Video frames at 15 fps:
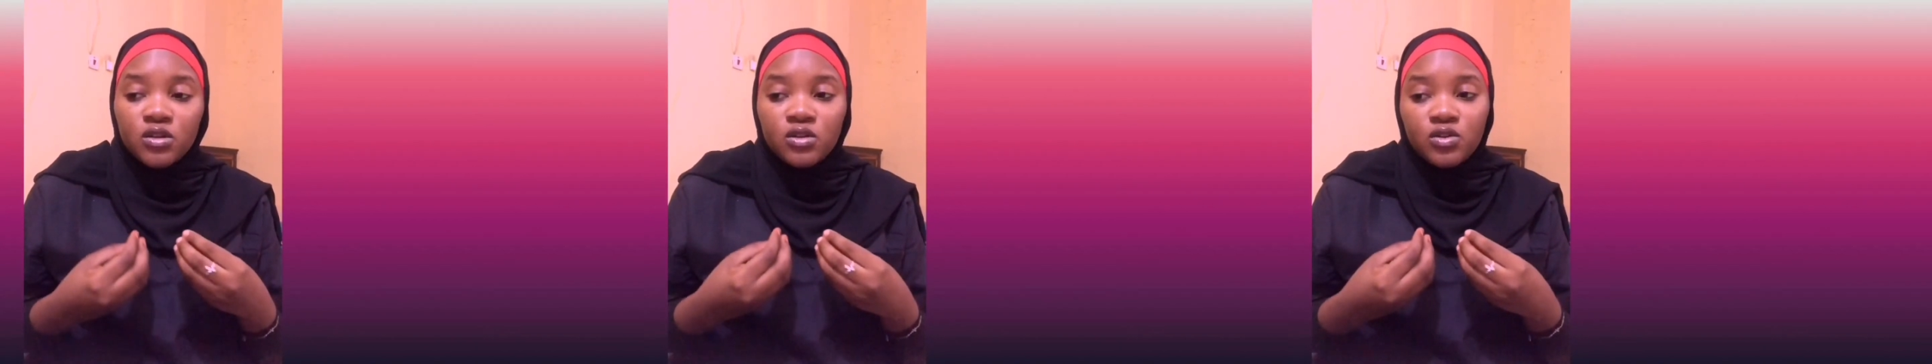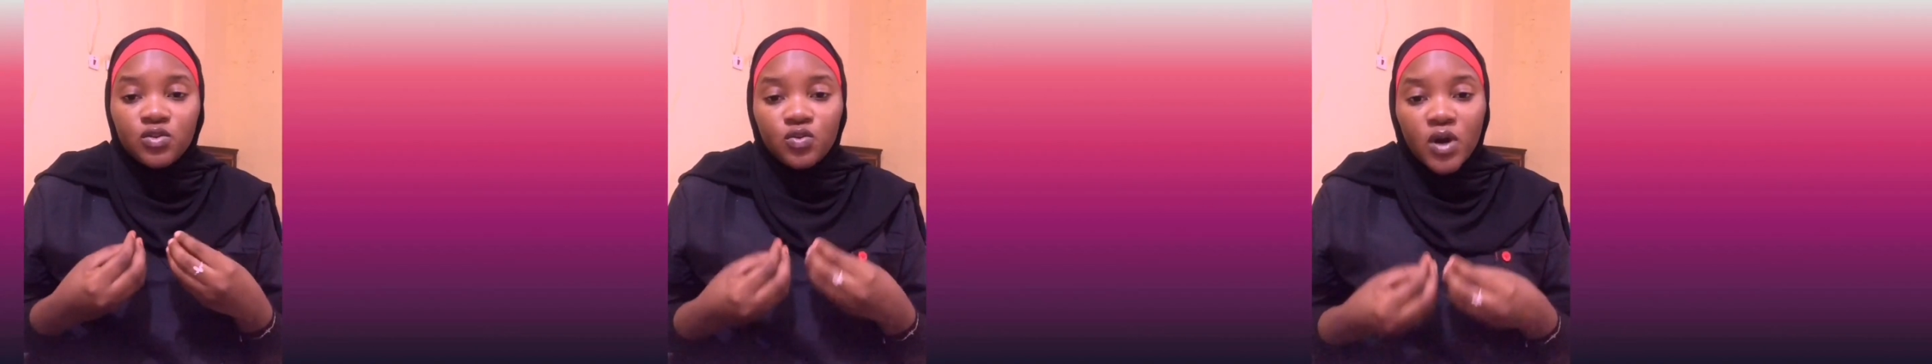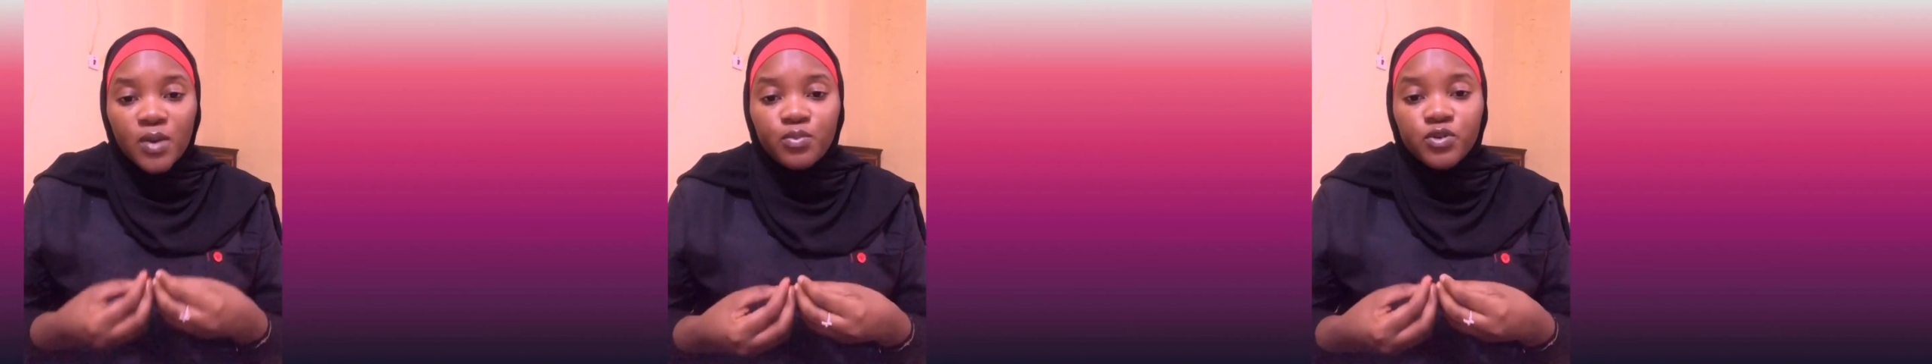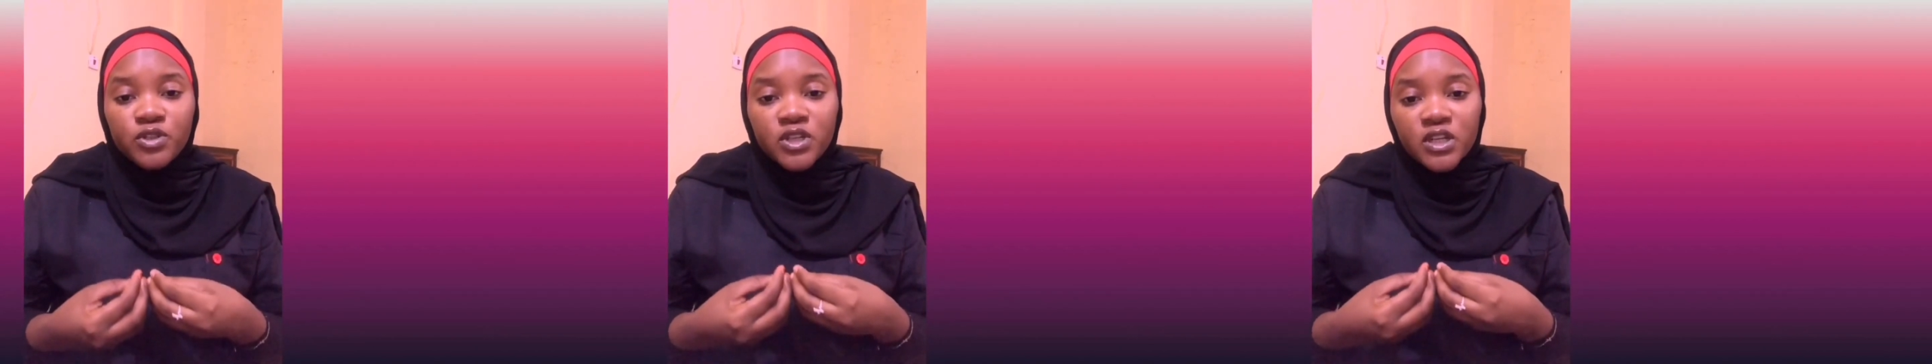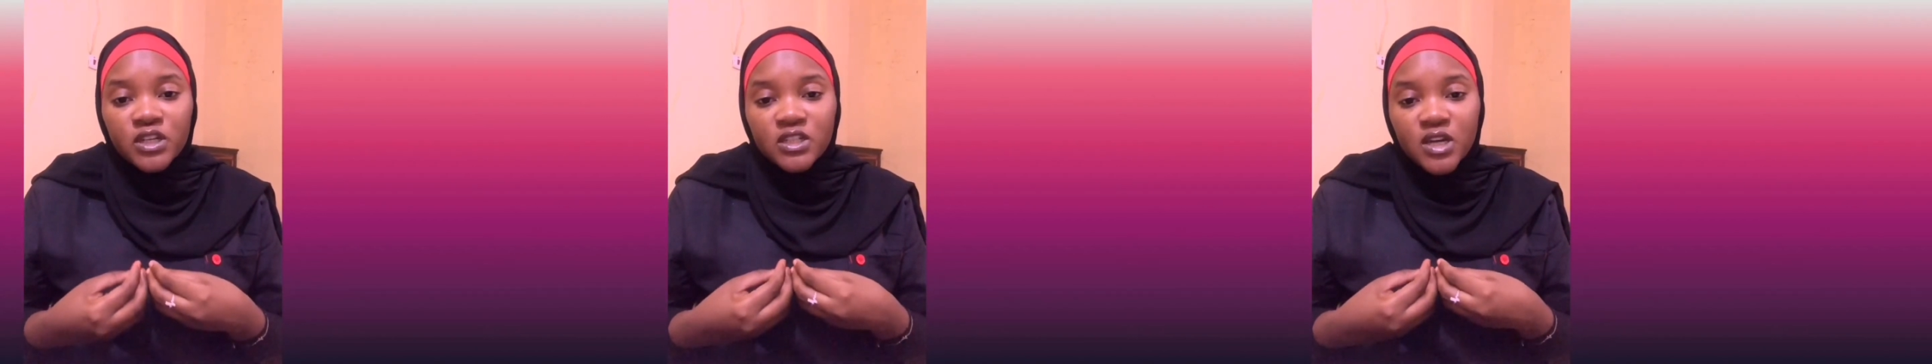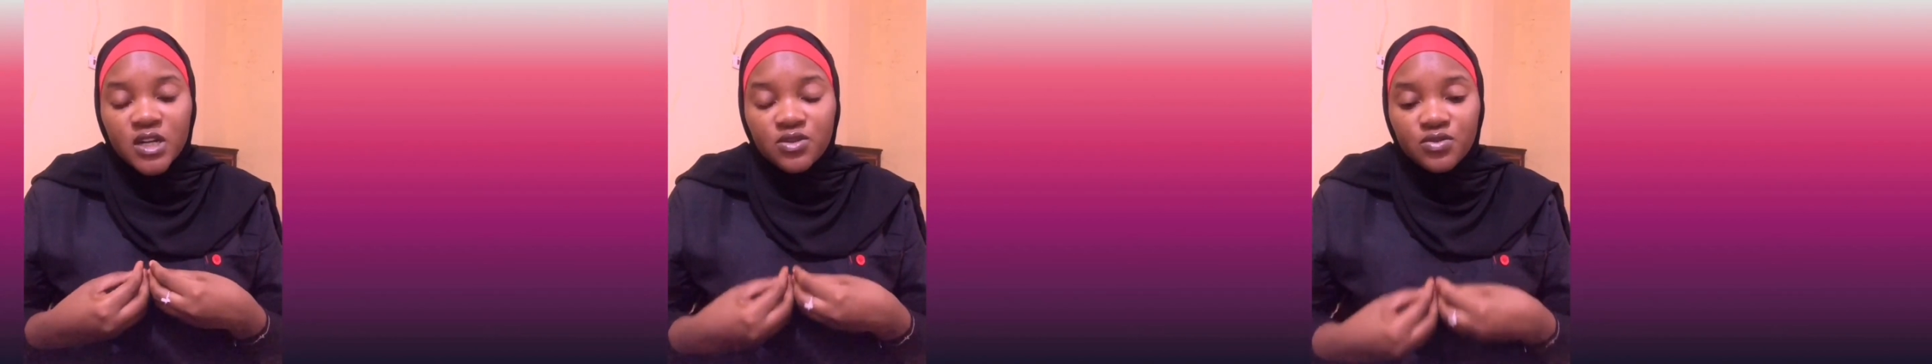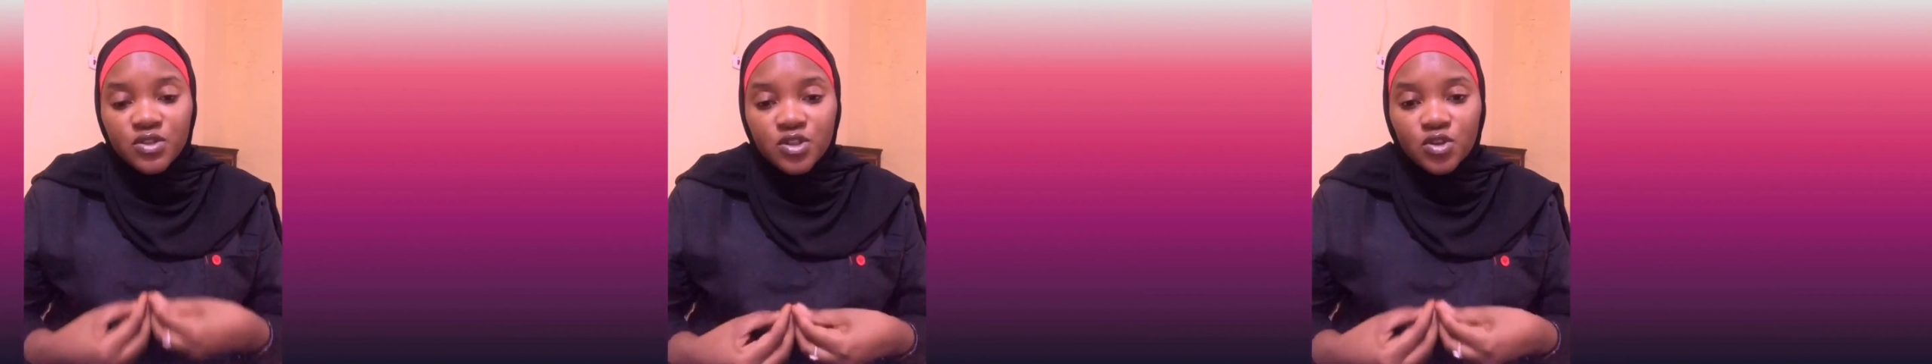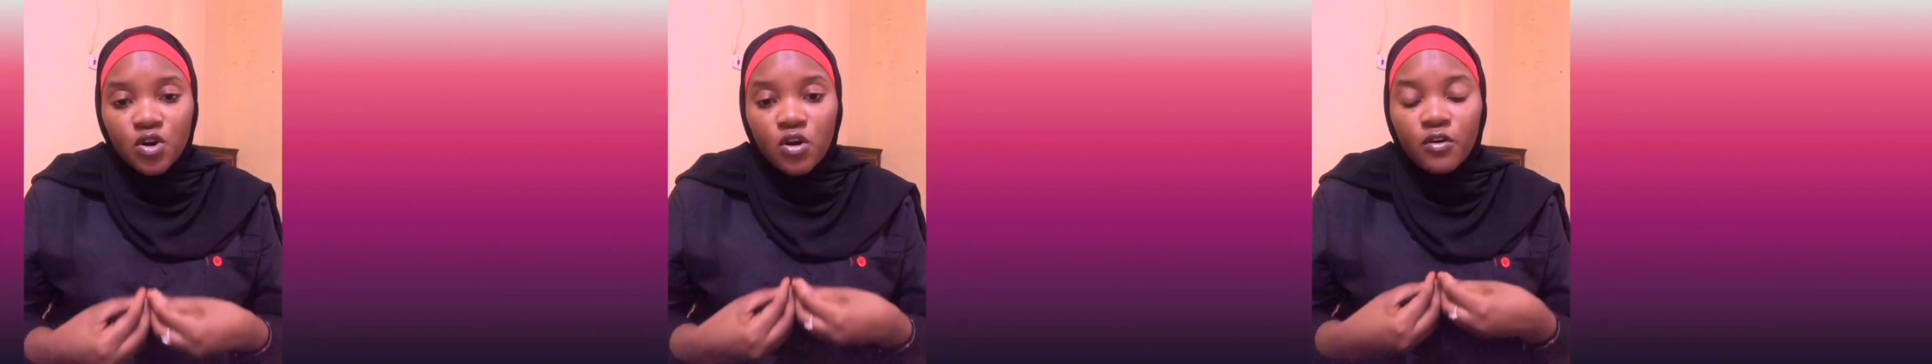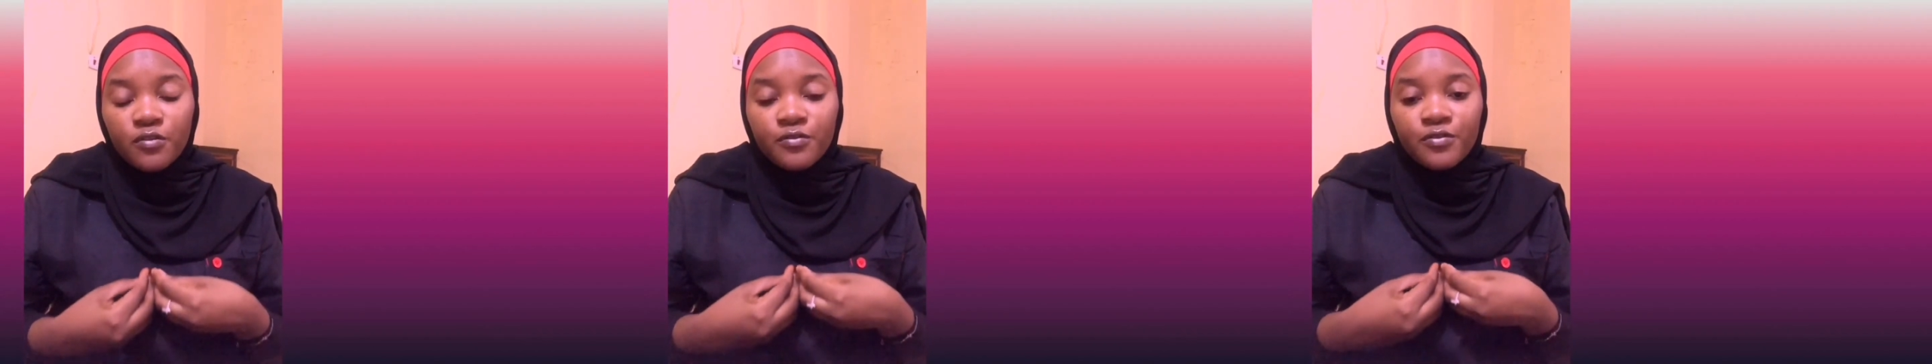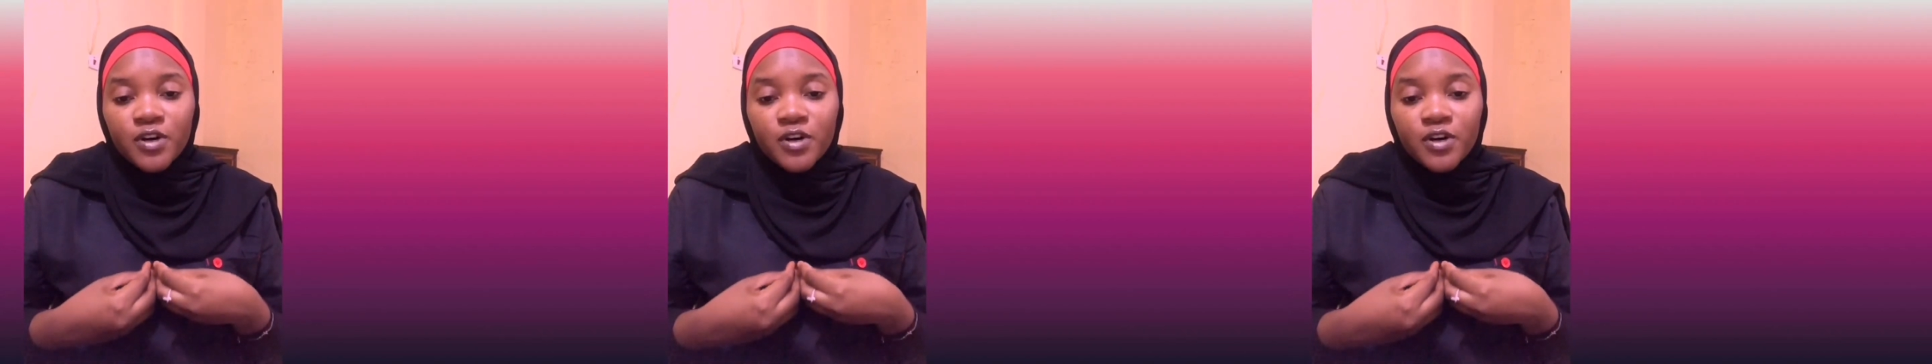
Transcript: you are putting it at risk of